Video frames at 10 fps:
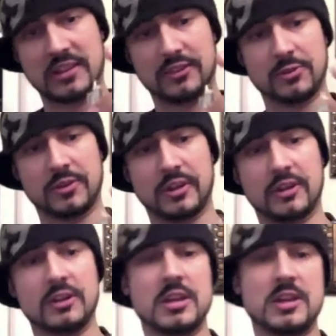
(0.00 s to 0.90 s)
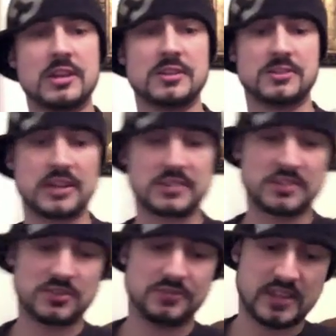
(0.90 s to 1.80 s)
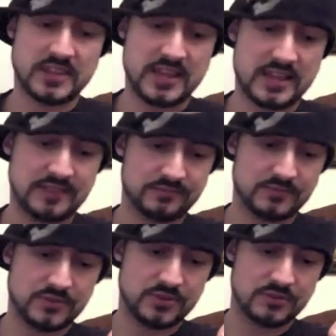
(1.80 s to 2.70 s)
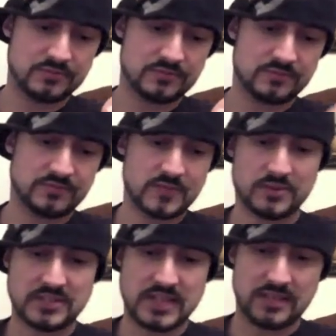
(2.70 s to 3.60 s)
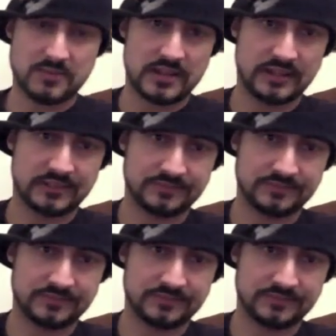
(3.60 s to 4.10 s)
through there. So now since you've done that, I'm going to take my